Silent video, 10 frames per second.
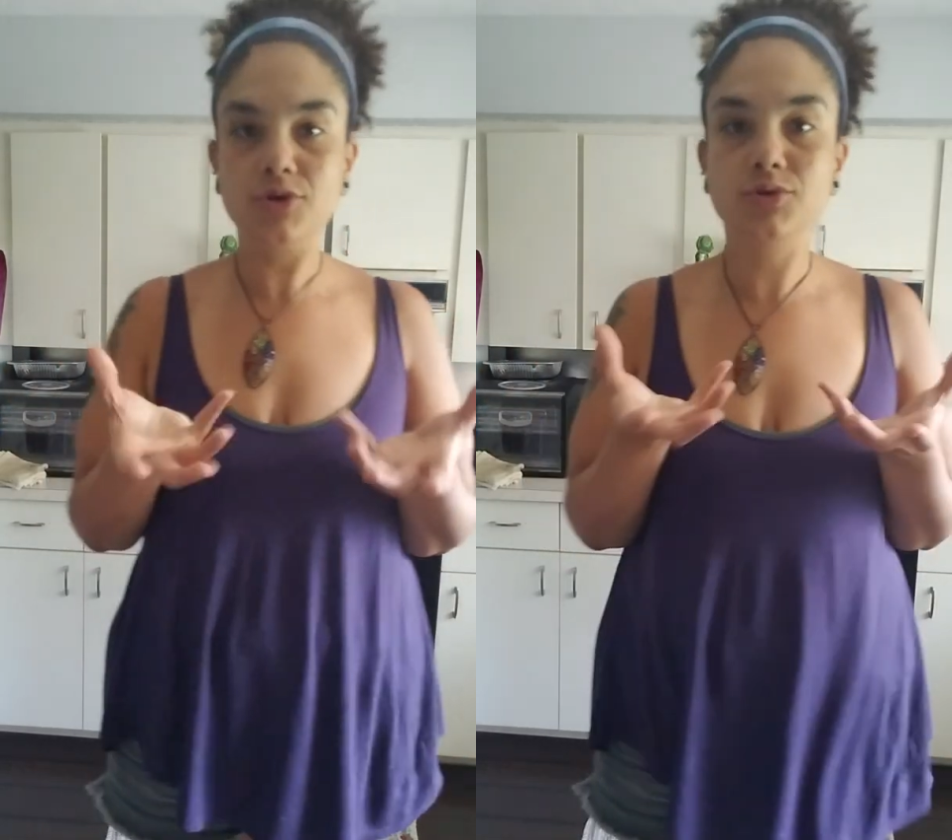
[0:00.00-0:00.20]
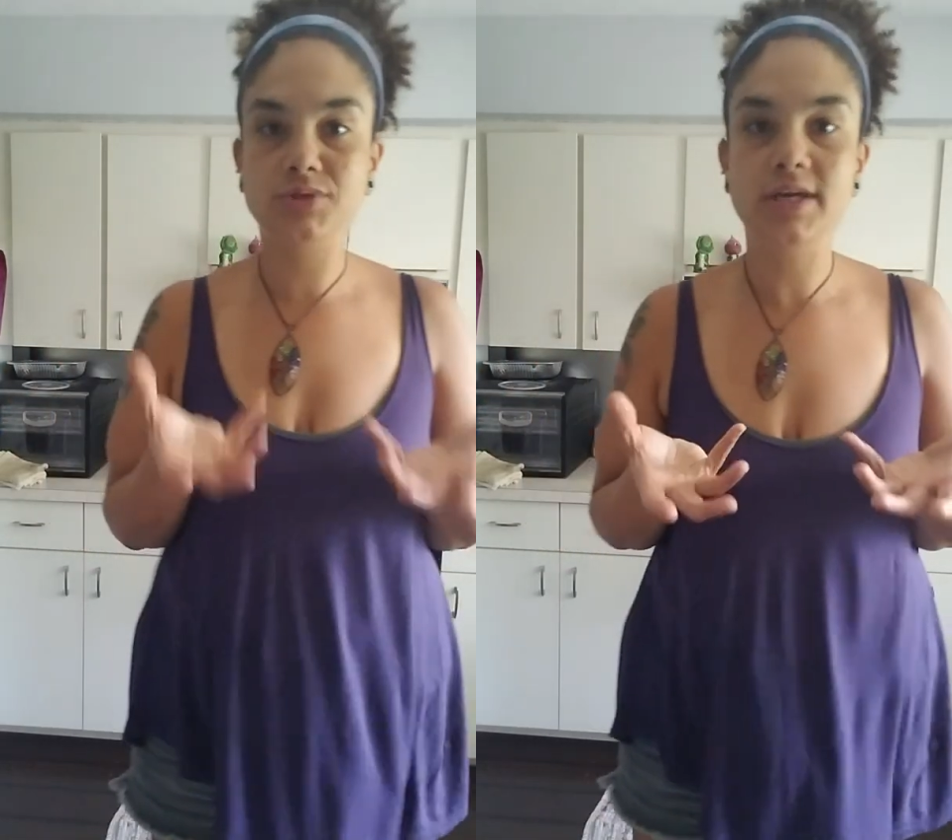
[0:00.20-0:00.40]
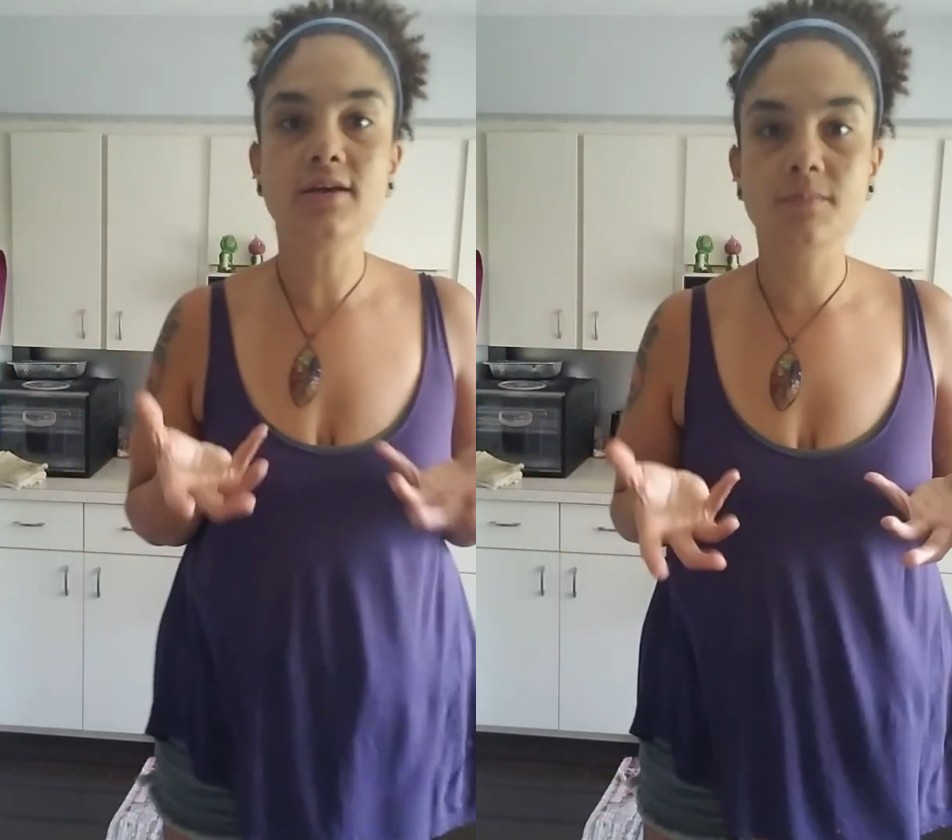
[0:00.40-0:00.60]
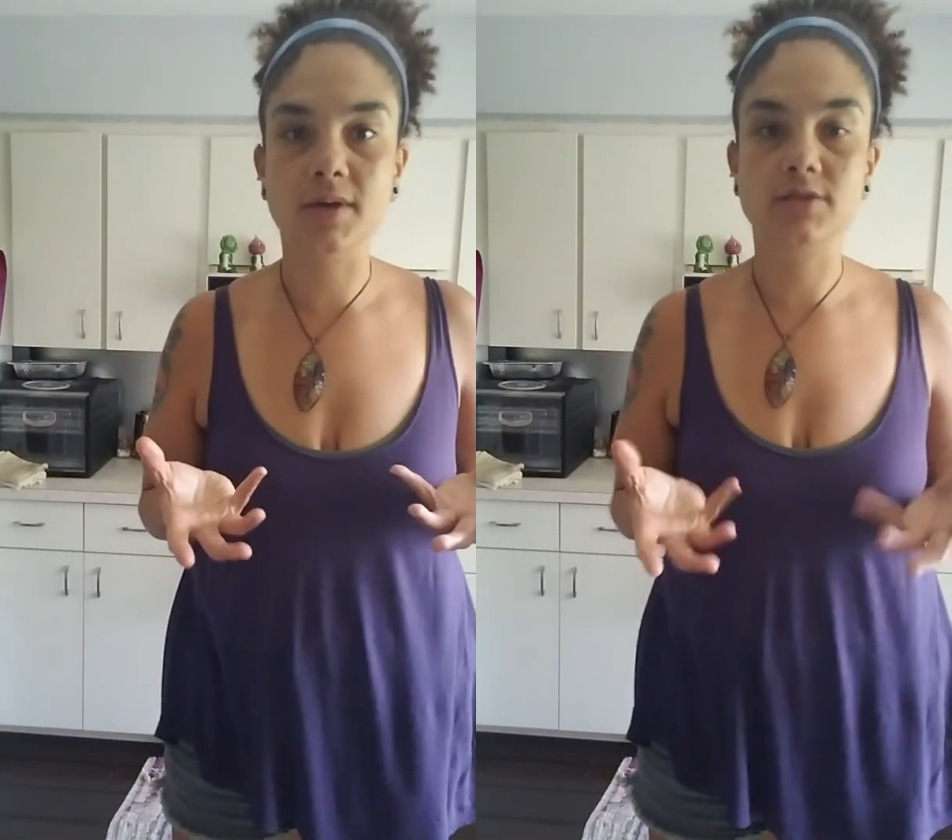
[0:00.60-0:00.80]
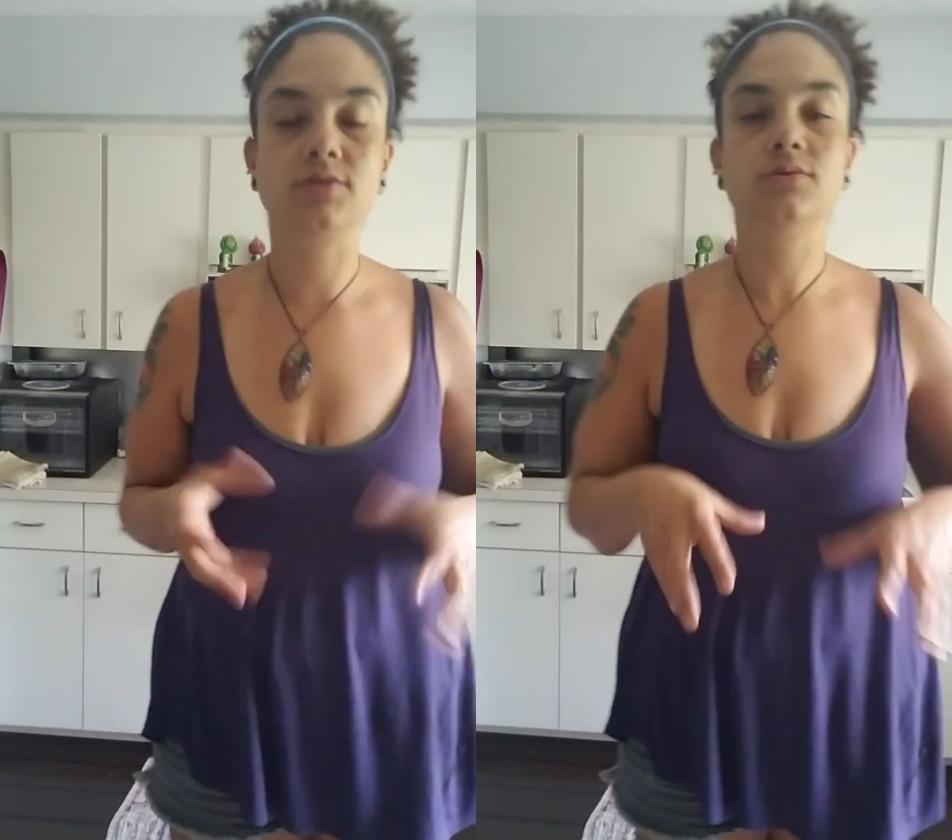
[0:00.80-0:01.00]
gluteal
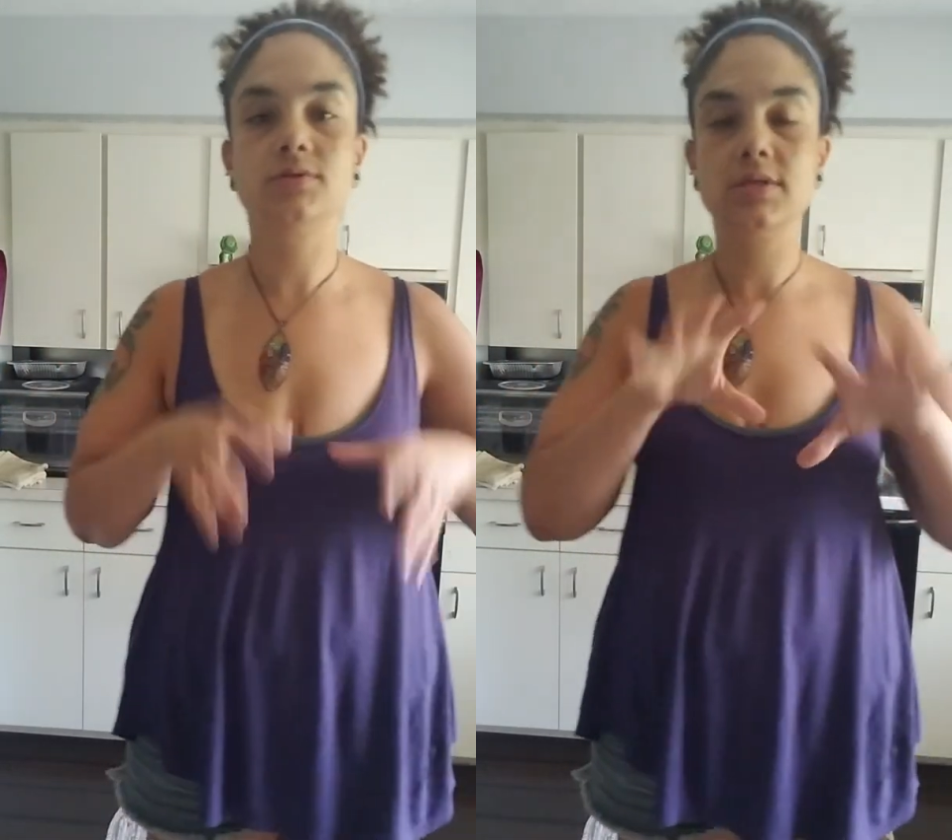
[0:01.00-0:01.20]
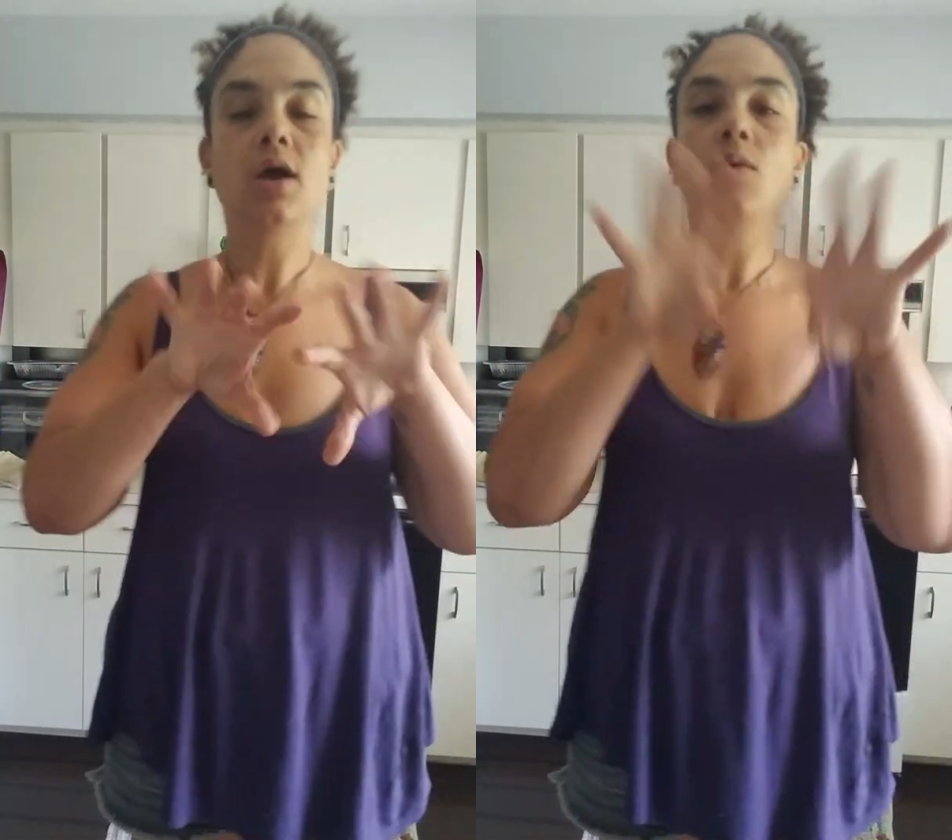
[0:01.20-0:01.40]
muscles,